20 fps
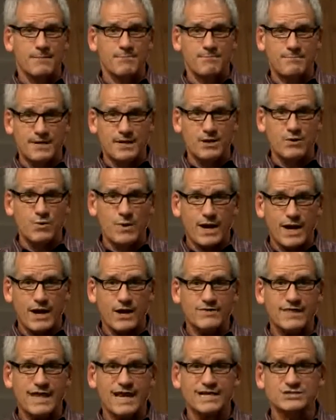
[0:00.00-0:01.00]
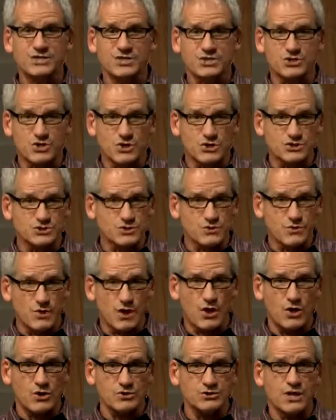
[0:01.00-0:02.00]
be aware that as the church
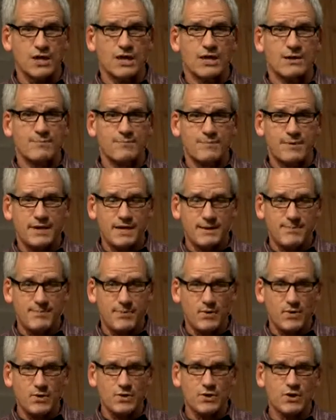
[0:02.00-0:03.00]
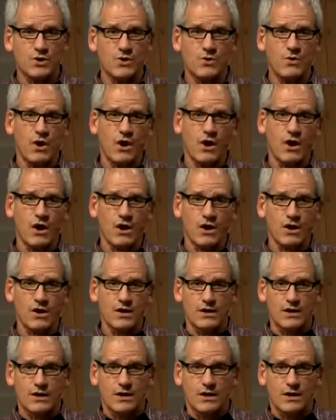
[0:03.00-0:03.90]
grows people who are